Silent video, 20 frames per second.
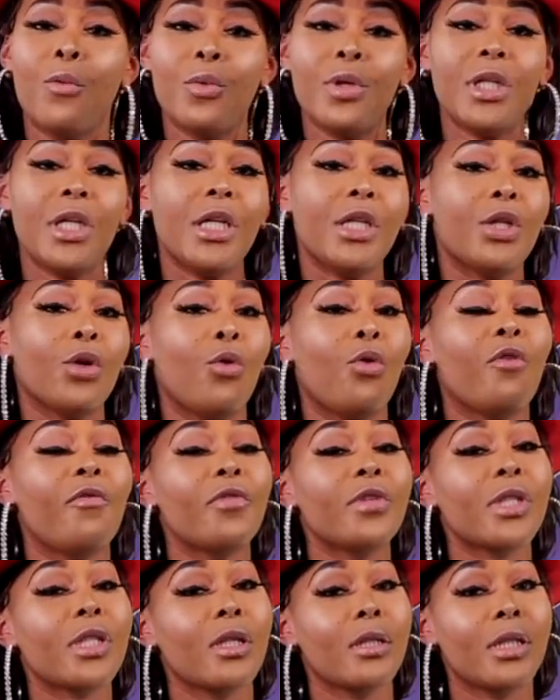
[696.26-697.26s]
We need the
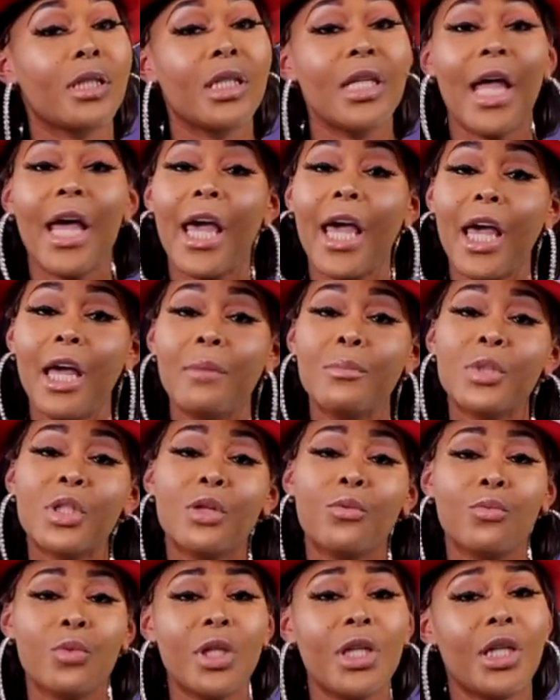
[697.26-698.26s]
officer's names
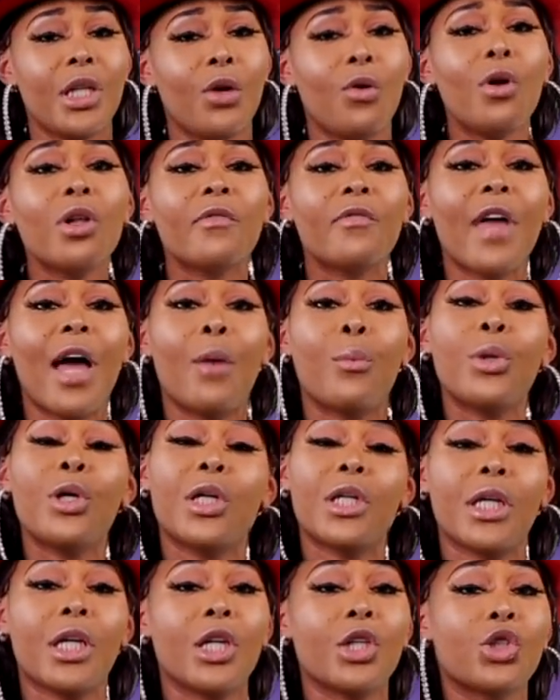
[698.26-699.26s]
and we need all of that. We're
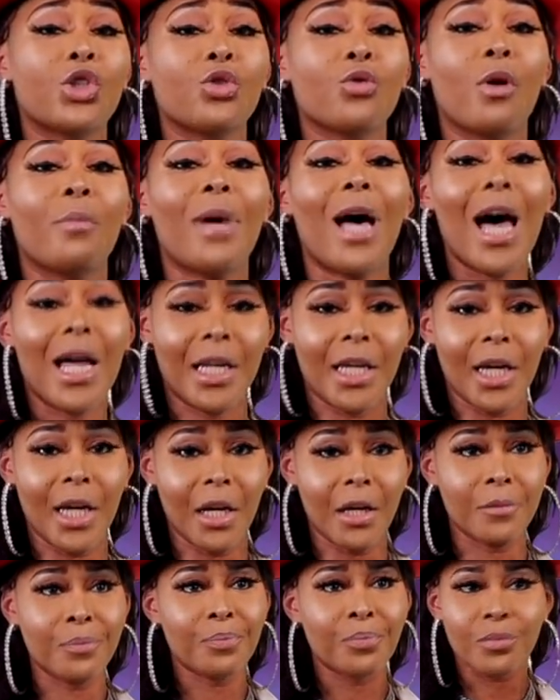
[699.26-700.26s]
gonna get you up out of
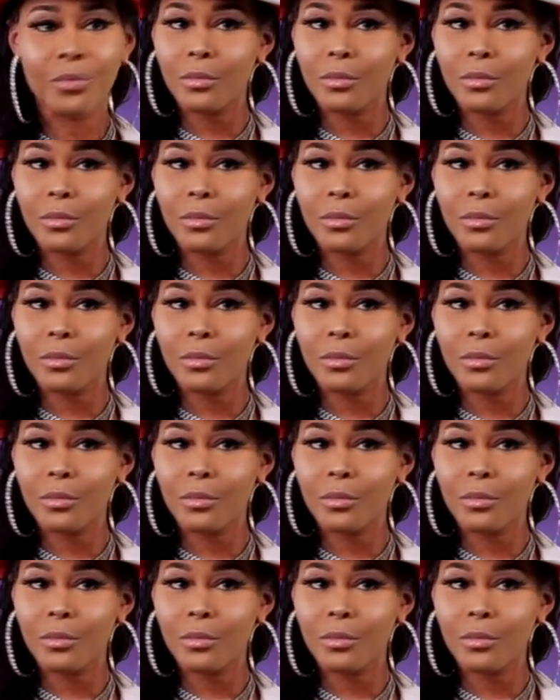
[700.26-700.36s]
here.